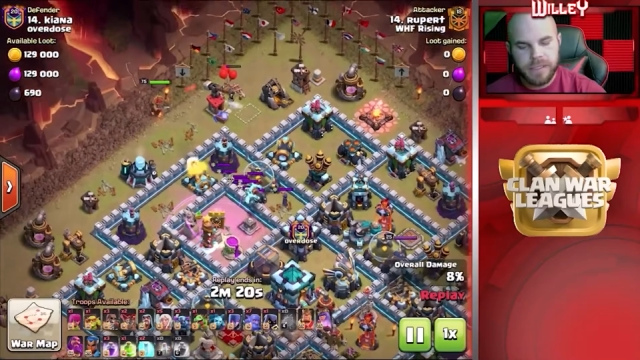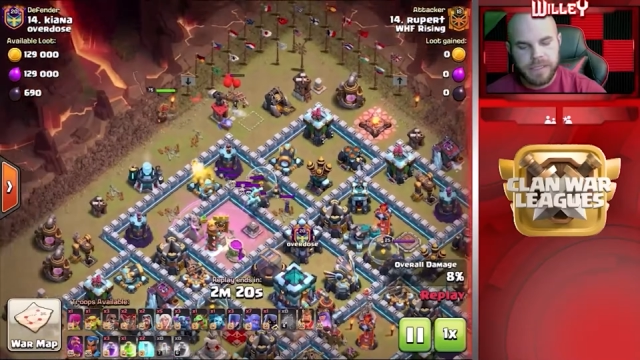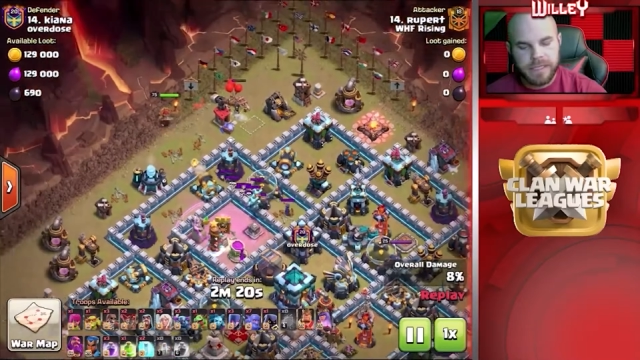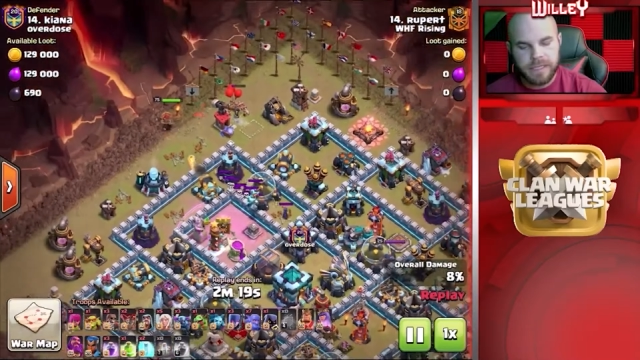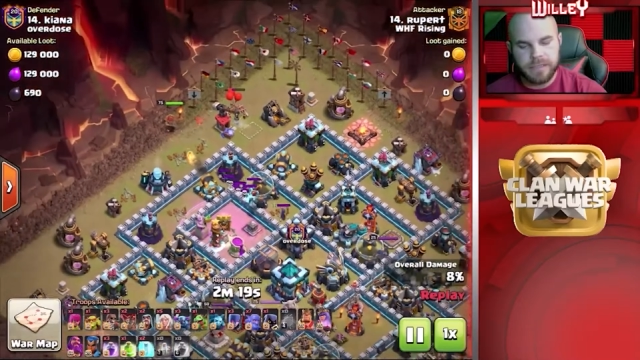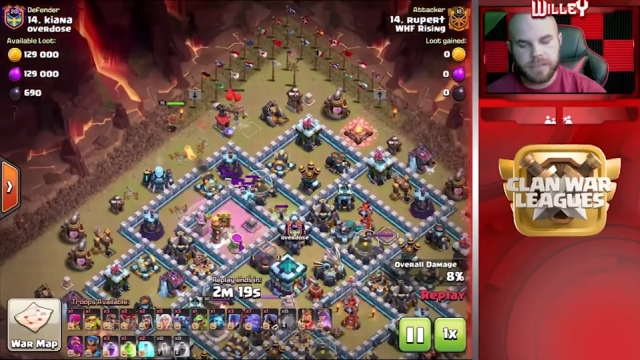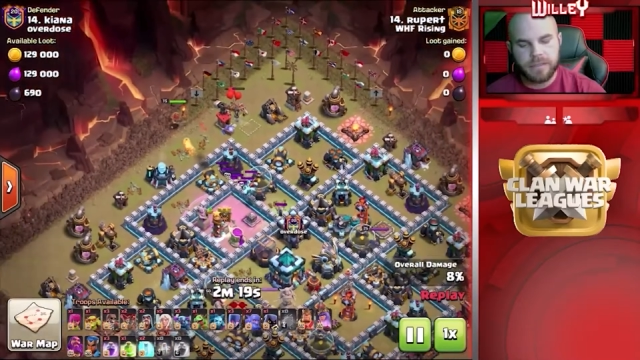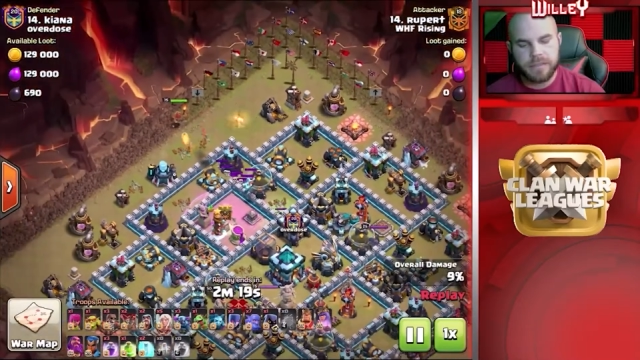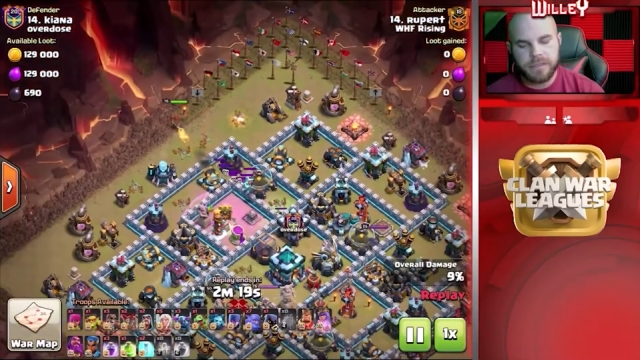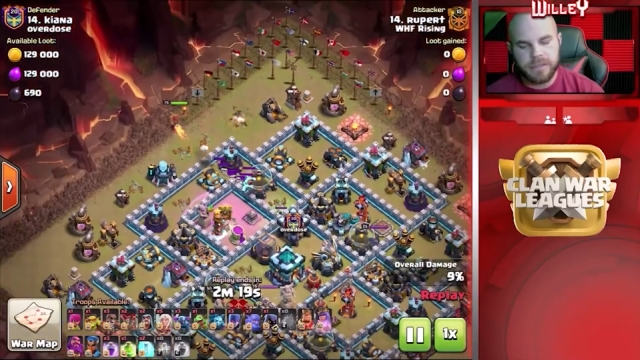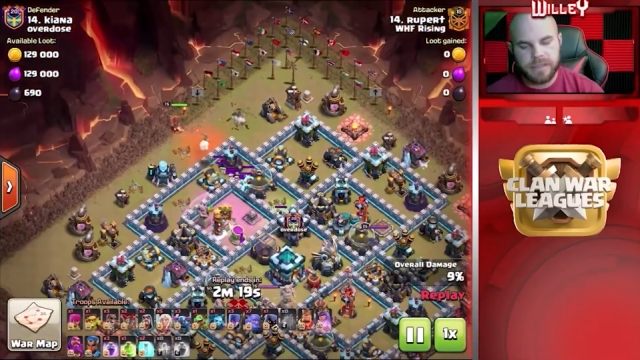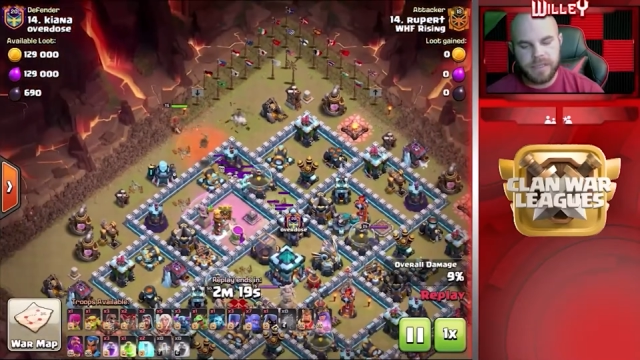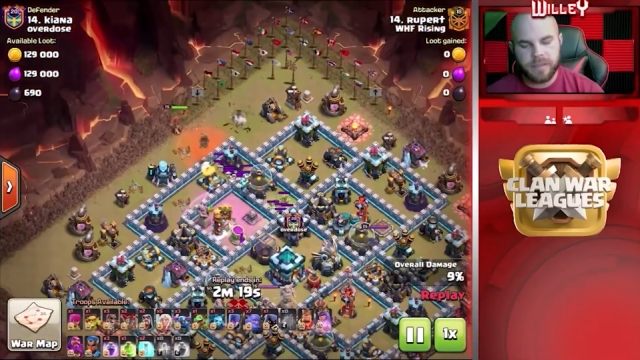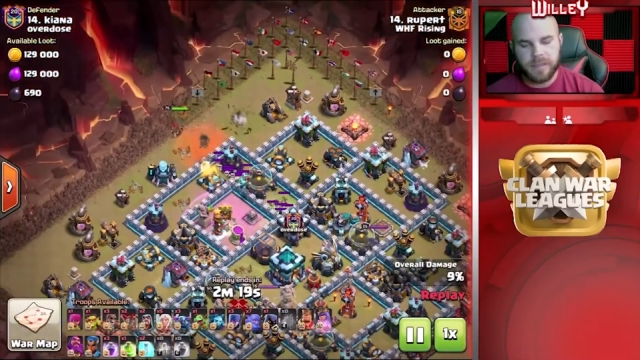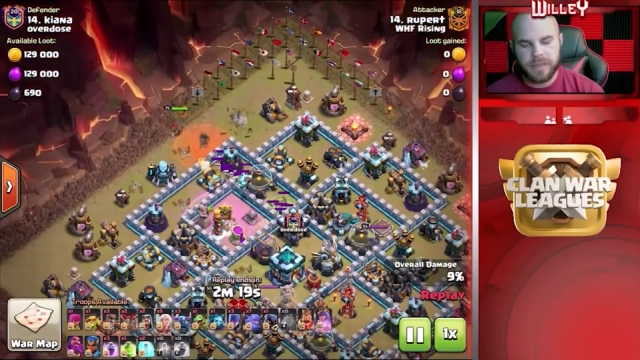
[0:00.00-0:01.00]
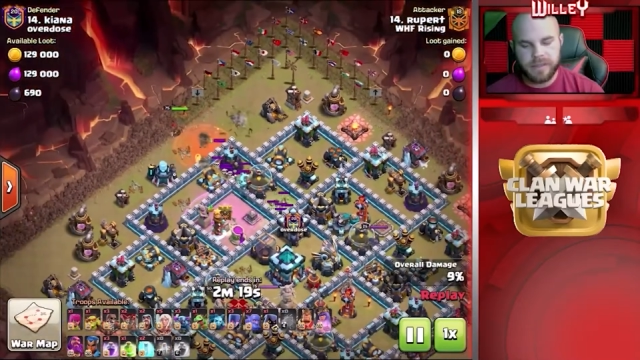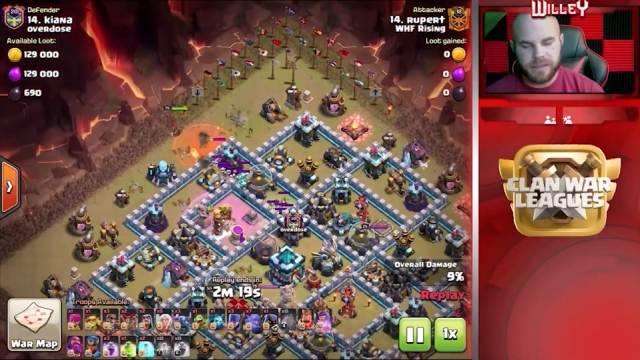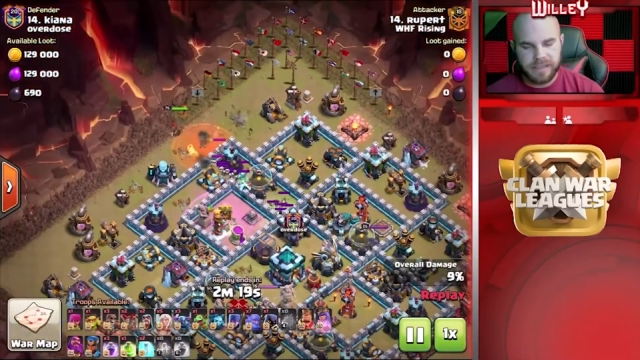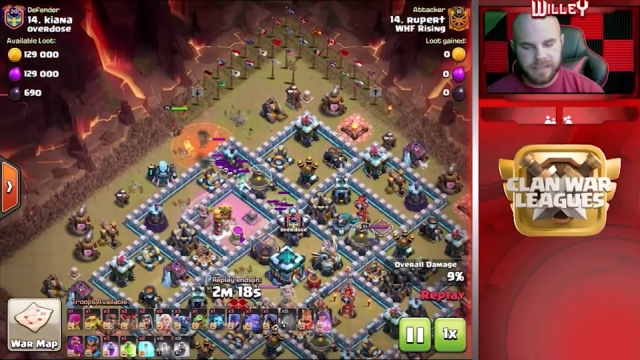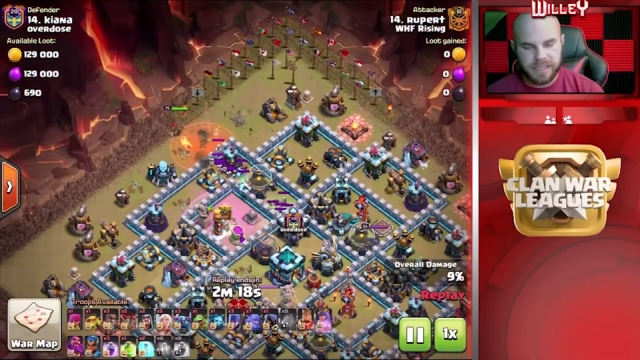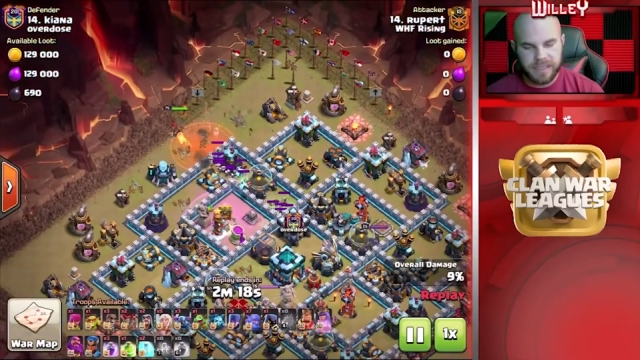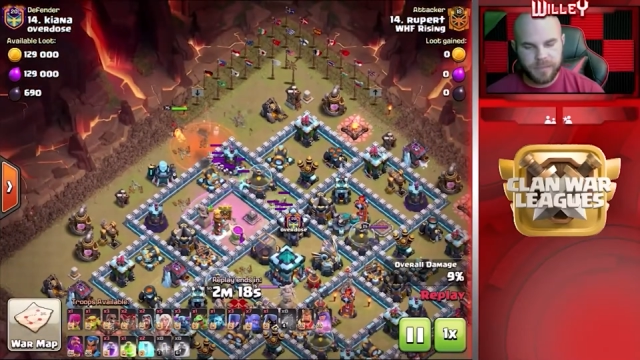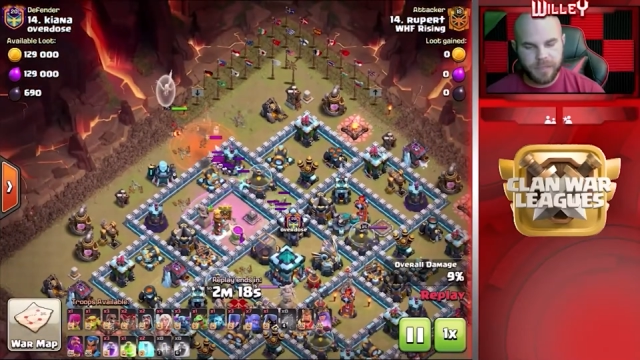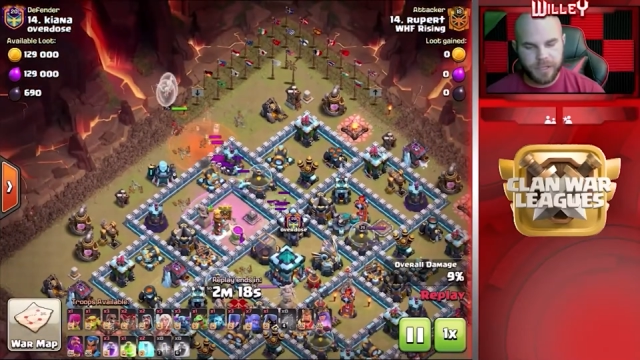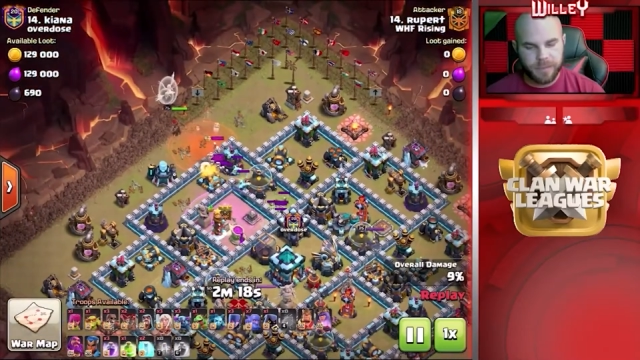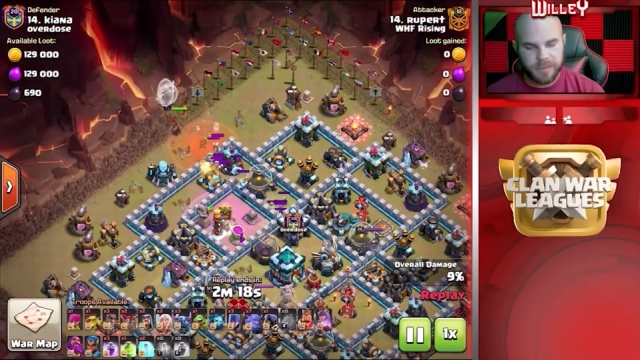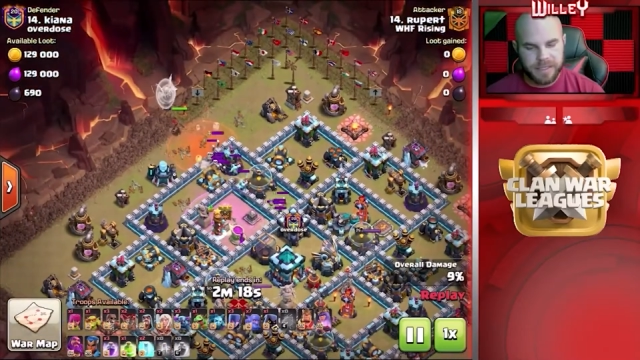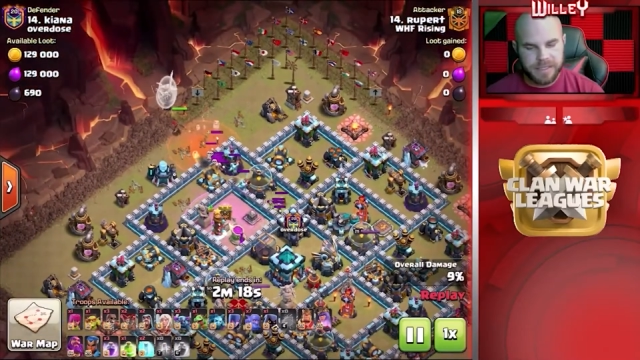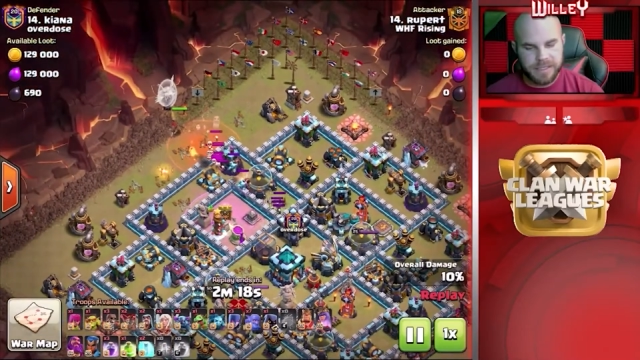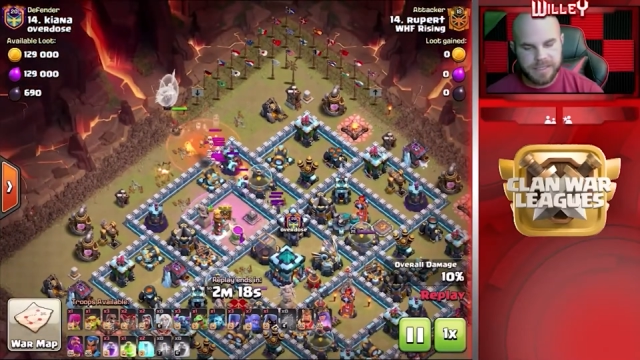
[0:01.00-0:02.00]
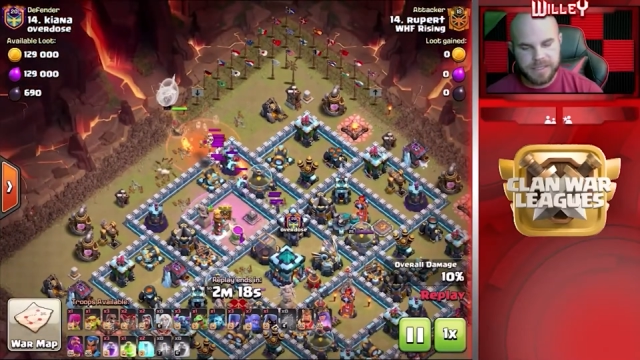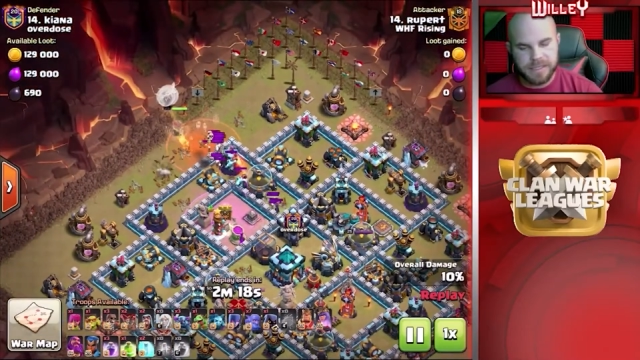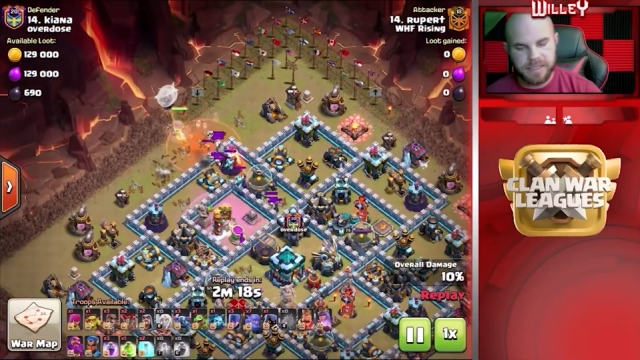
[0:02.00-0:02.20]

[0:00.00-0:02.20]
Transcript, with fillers: Another good thing about the Yeti Bomb is